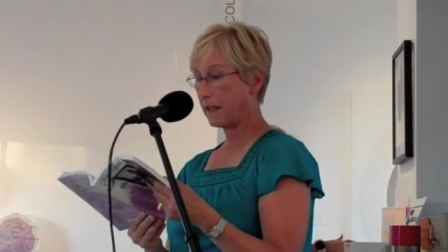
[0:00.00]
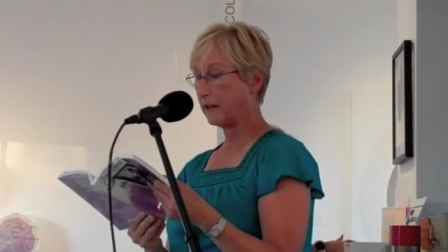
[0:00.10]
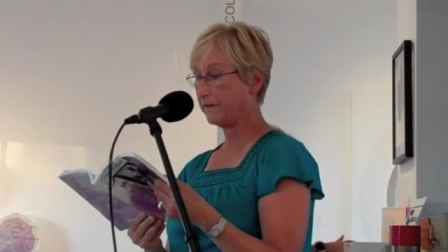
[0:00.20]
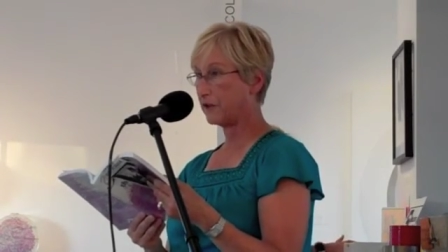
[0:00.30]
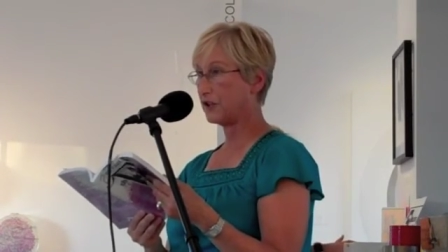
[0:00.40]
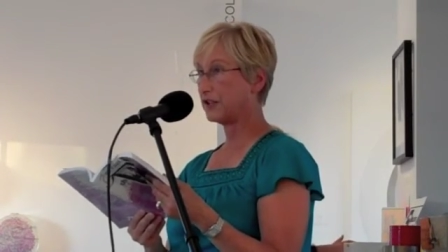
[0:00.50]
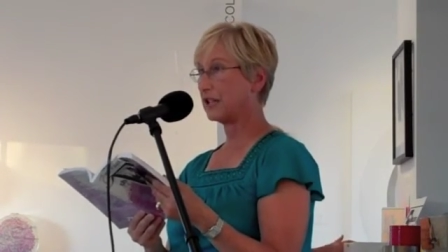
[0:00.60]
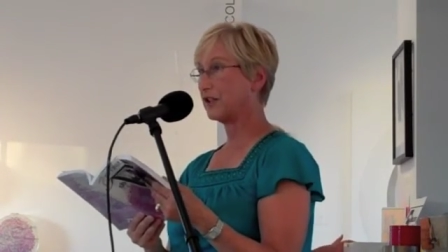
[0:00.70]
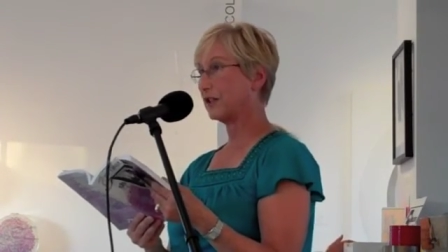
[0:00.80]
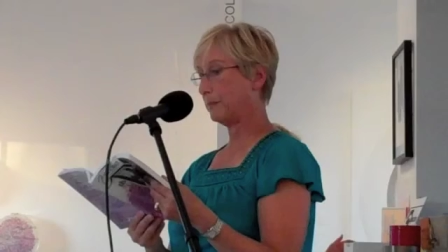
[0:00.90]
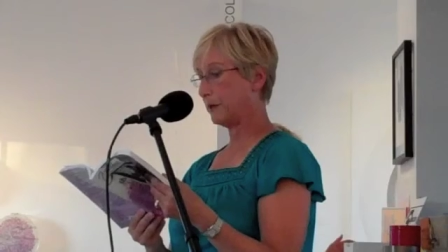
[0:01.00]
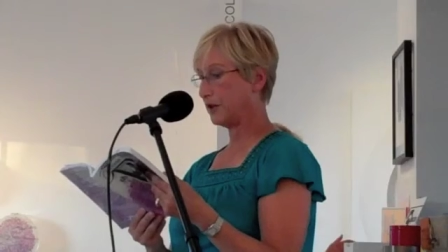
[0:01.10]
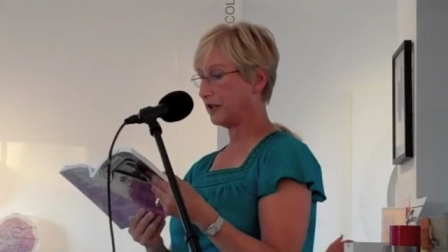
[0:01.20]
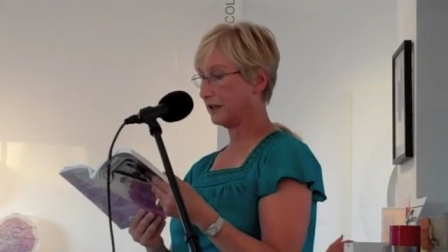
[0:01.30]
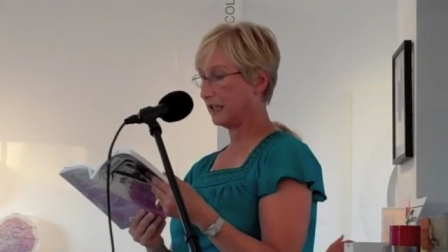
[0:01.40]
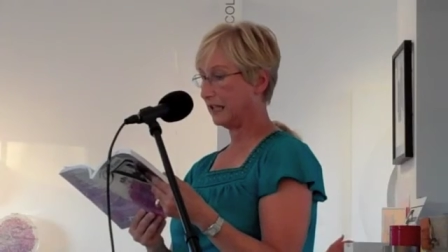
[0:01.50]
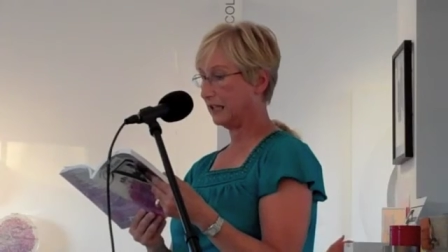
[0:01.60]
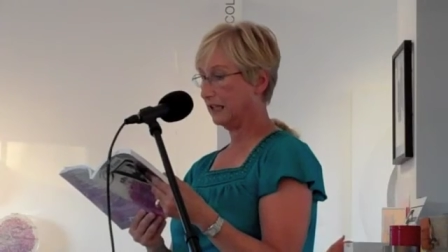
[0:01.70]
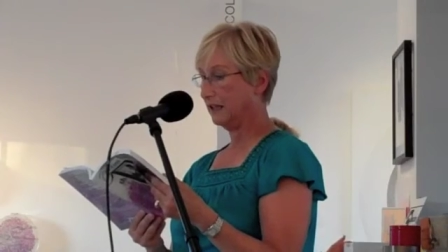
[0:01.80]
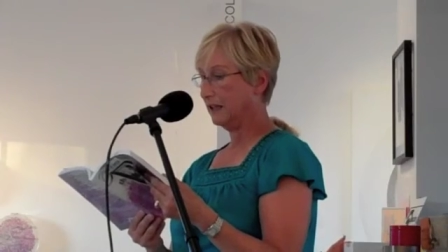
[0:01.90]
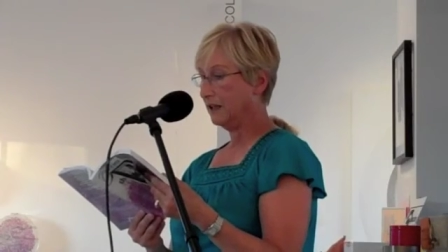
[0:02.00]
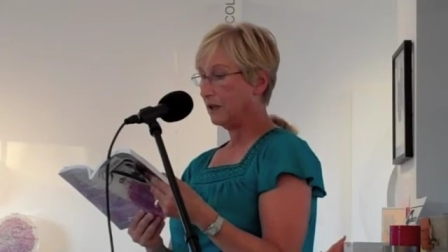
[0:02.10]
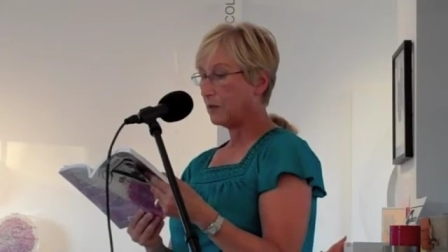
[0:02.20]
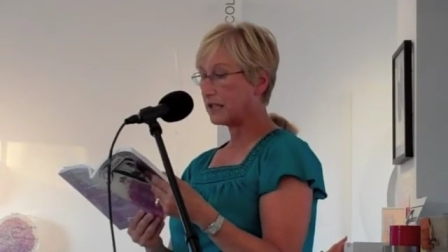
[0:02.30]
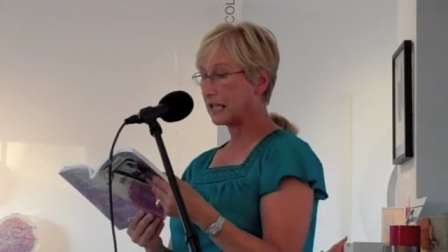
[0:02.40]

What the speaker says: At first, I took it personally. Was